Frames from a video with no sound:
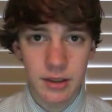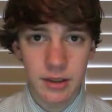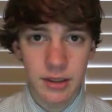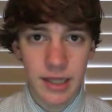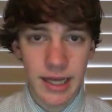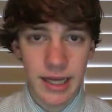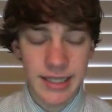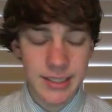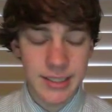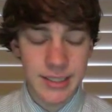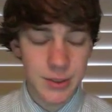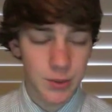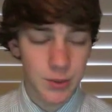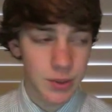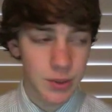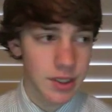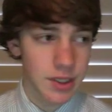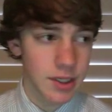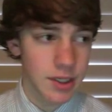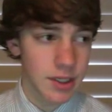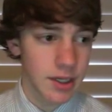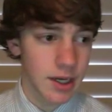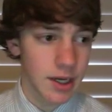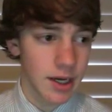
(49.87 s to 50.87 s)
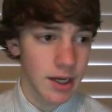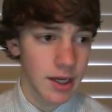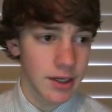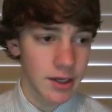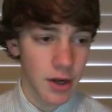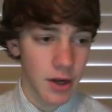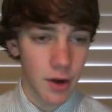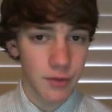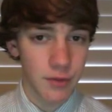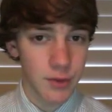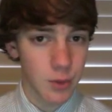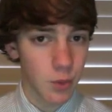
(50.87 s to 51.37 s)
That's when,
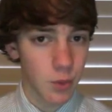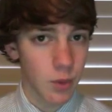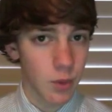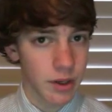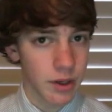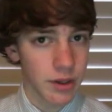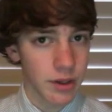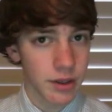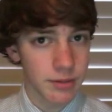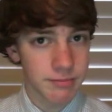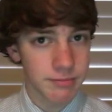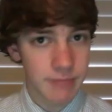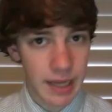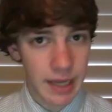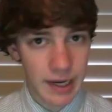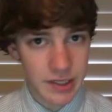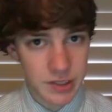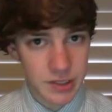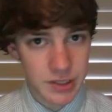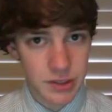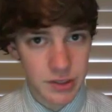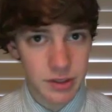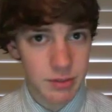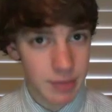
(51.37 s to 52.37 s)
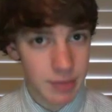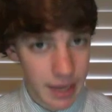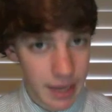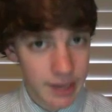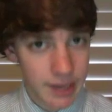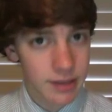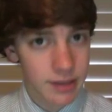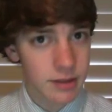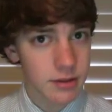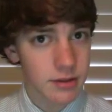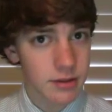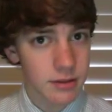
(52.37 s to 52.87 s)
if you want to actually
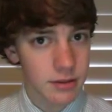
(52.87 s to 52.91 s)
make